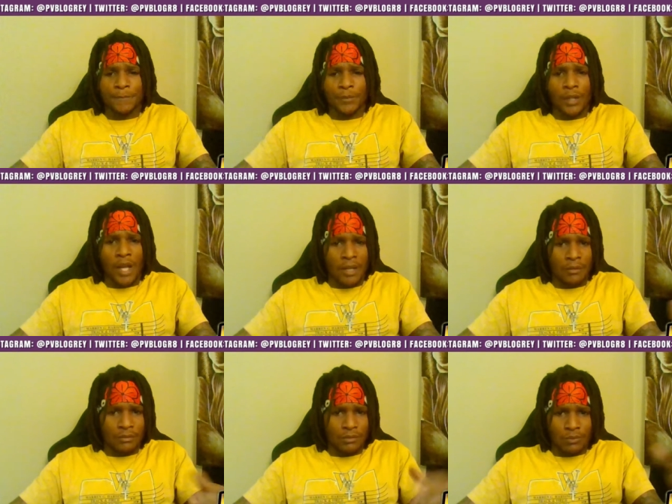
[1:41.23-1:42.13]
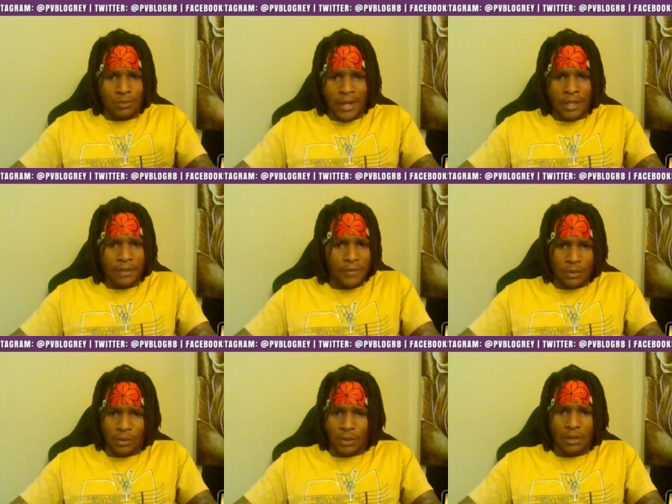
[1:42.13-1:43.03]
They're not writing
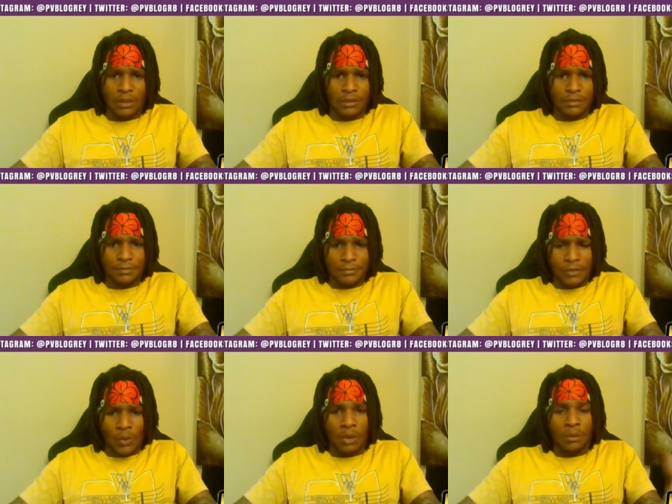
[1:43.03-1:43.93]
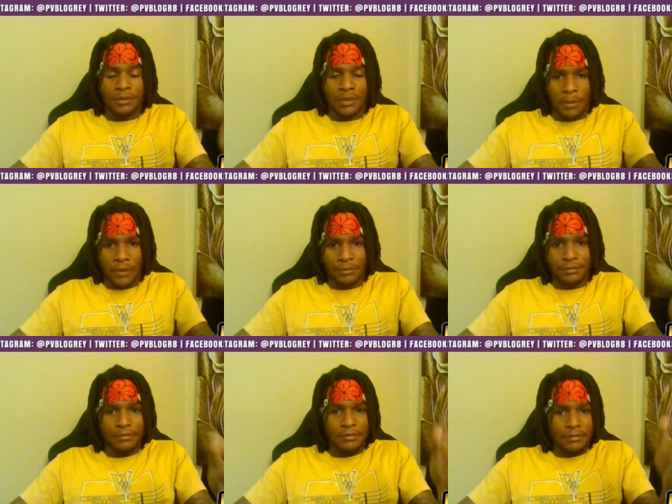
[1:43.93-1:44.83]
federal laws. Well, some of
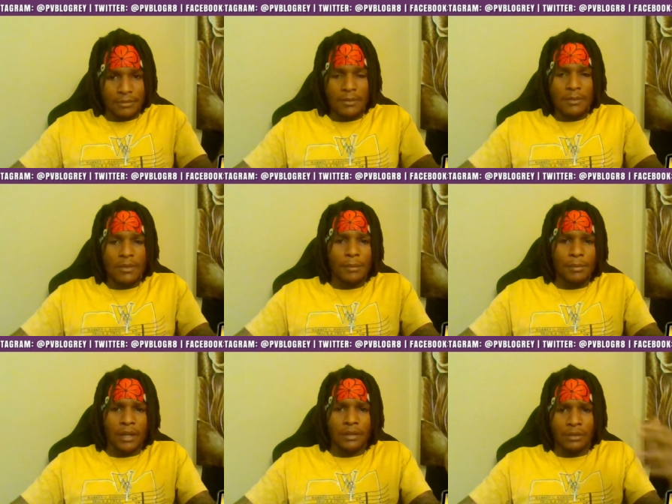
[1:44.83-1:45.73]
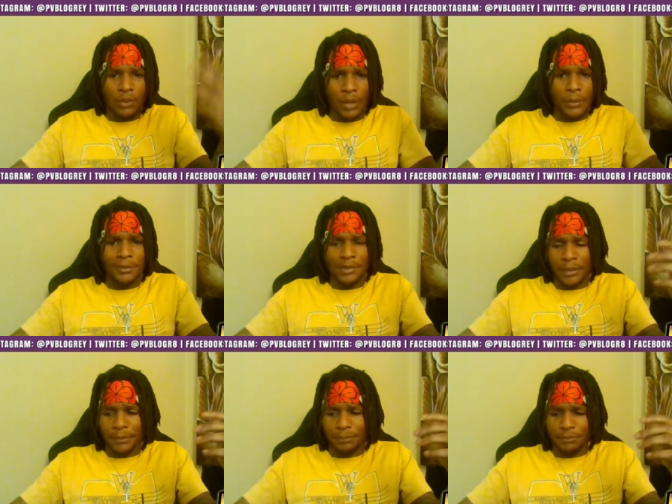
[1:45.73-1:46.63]
them. But you get what I'm saying.